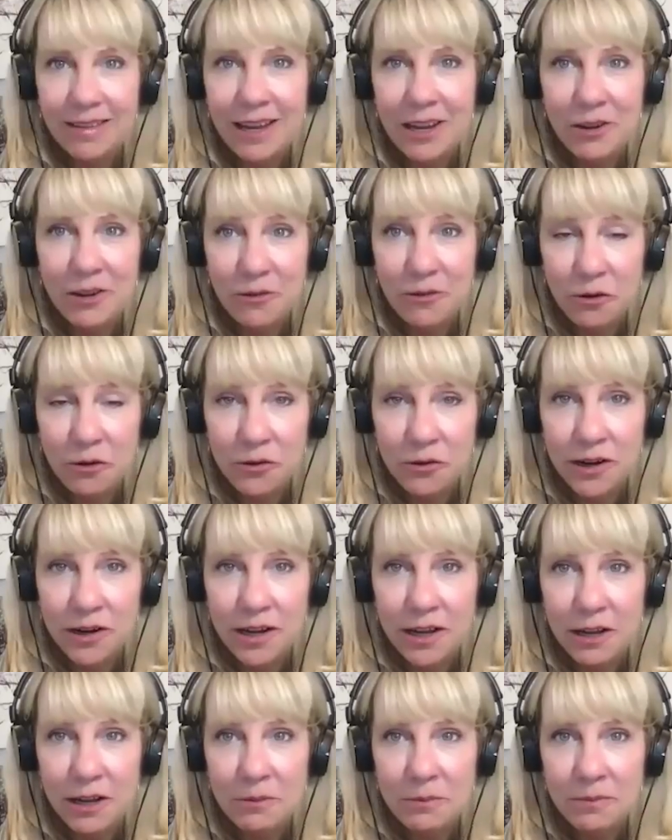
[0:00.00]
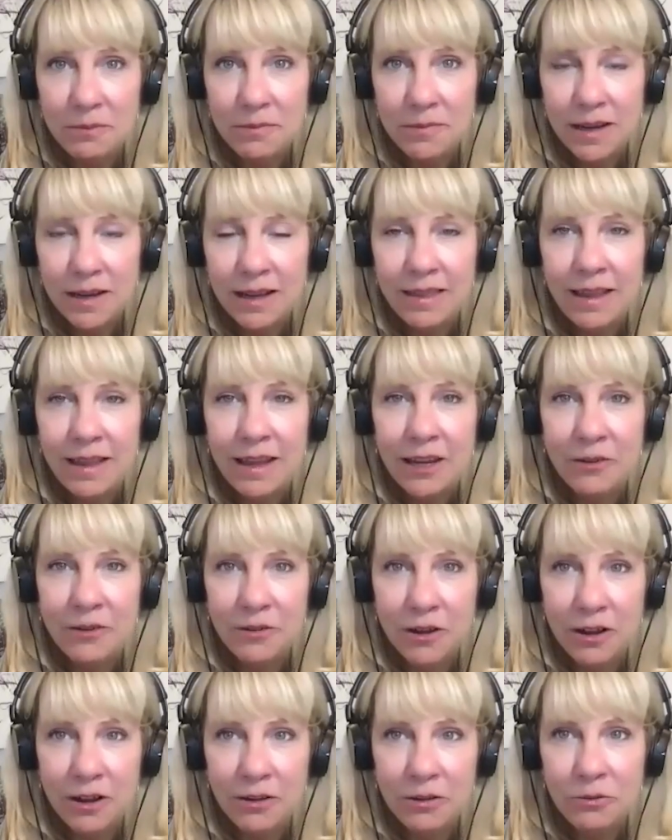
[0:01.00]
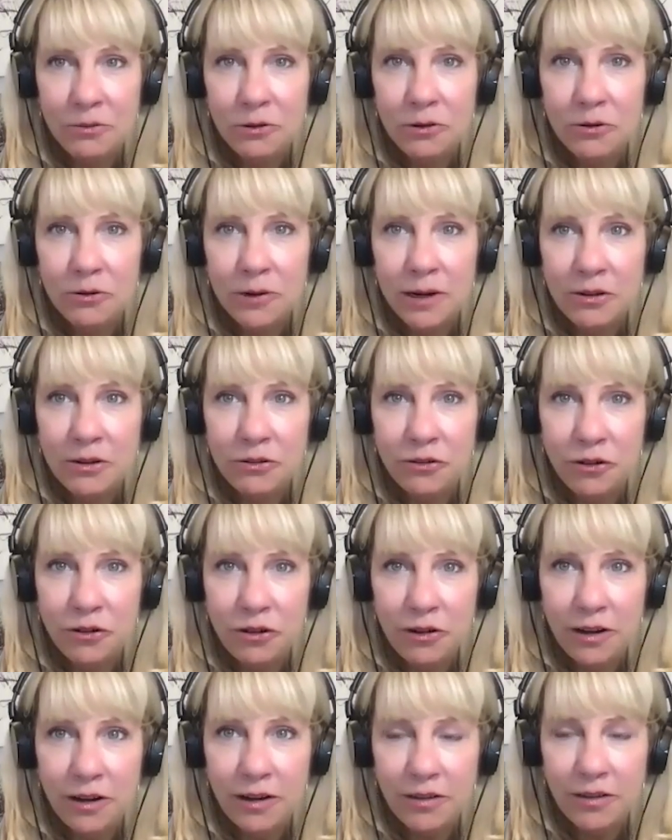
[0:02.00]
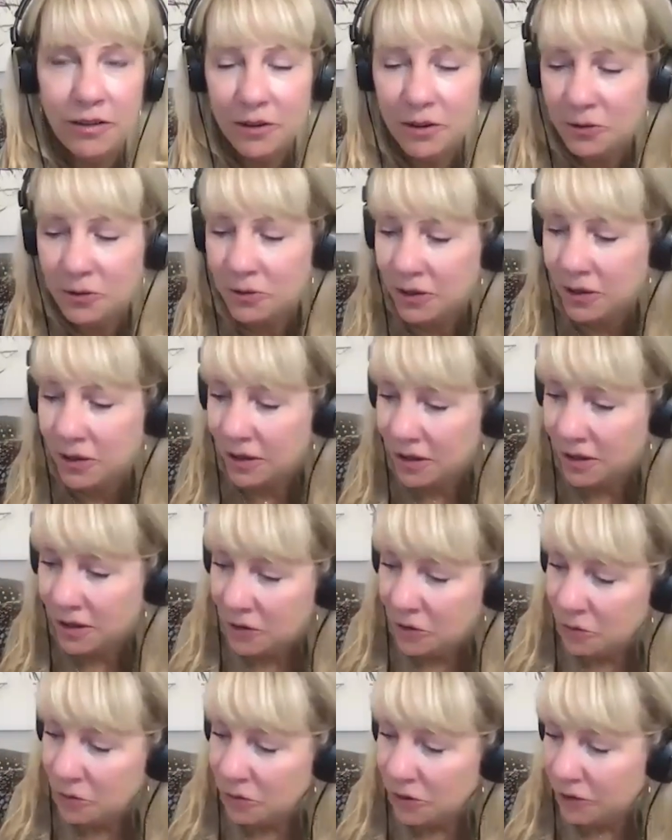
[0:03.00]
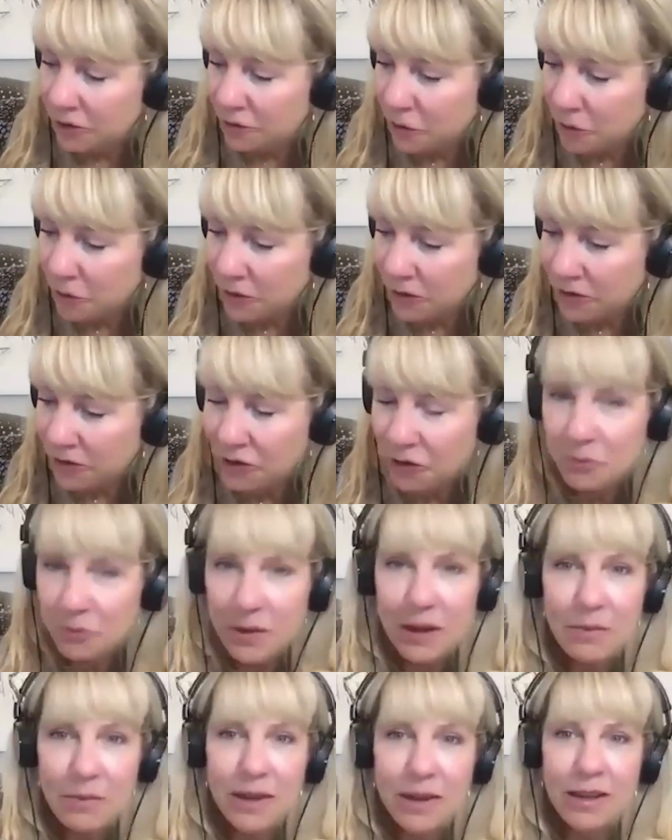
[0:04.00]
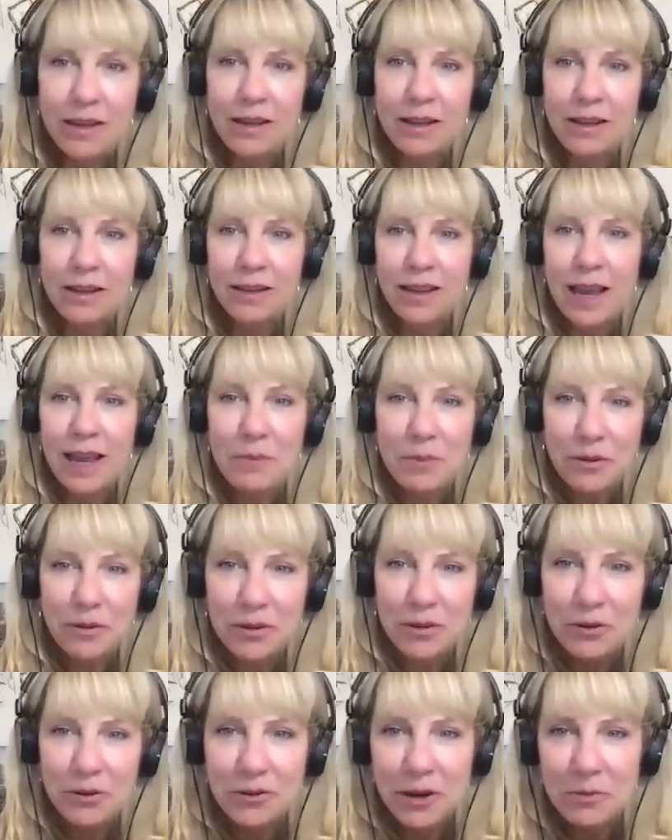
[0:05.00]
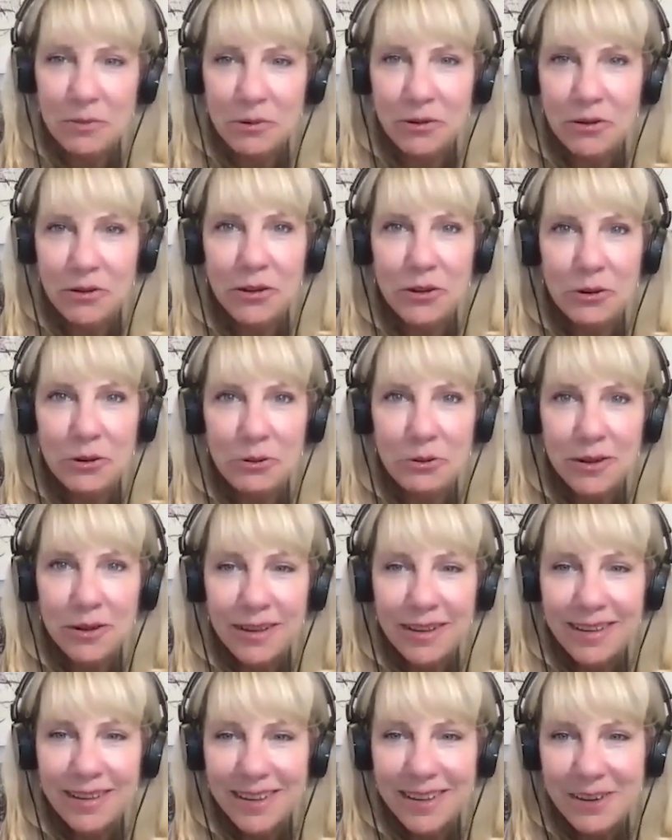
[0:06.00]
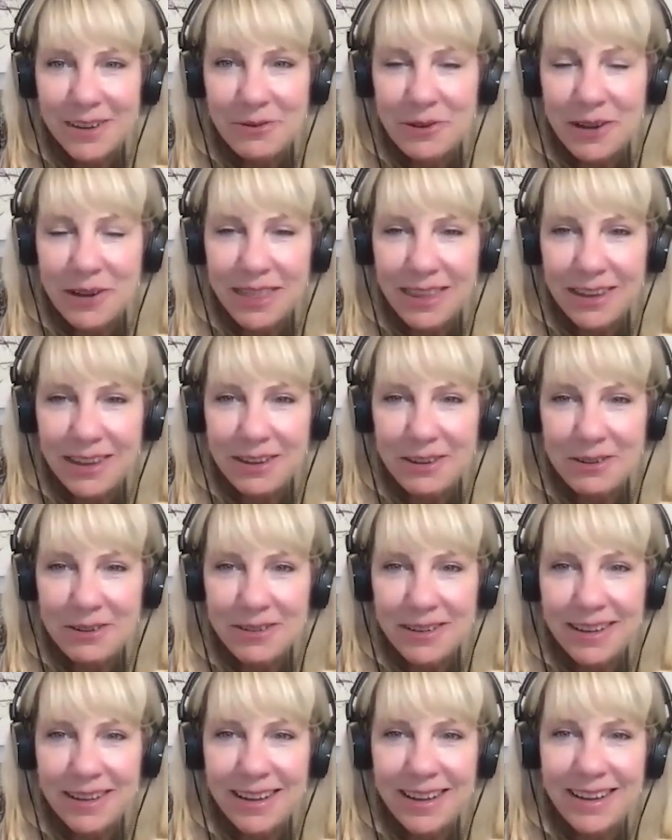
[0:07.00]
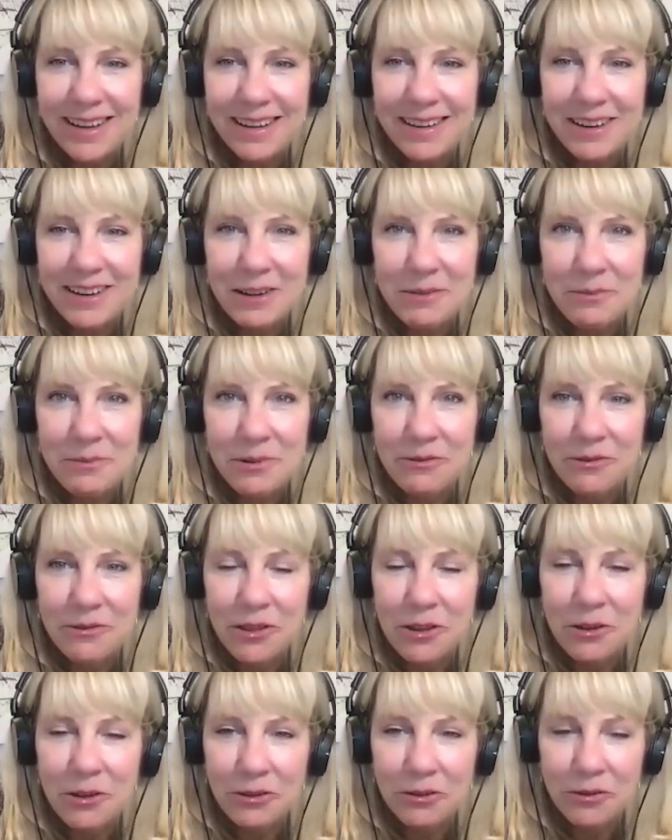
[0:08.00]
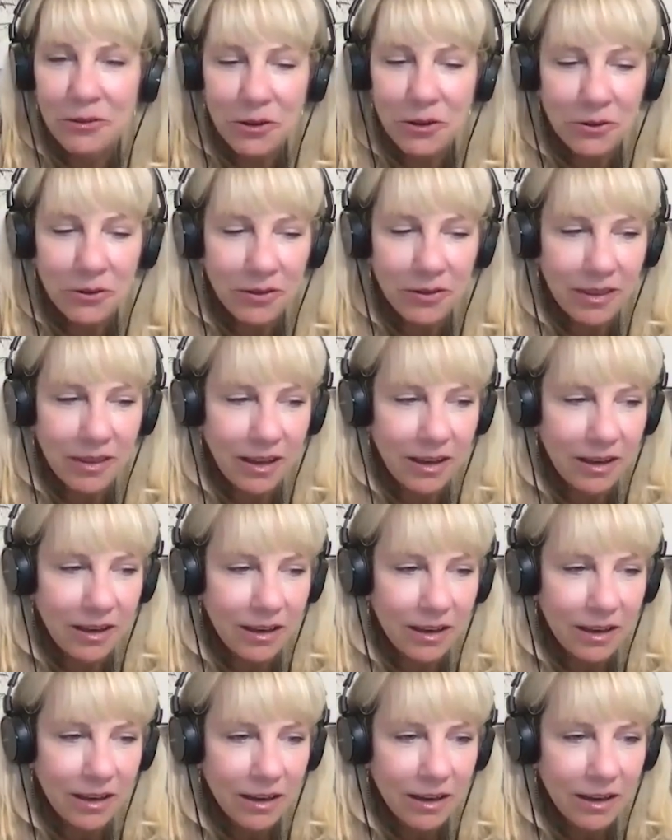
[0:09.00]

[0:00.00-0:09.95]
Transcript: that you've overcome and that you've gone through in your journey. So, look forward to maybe a uh, episode number two with Definitely. you. And uh, but for those folks that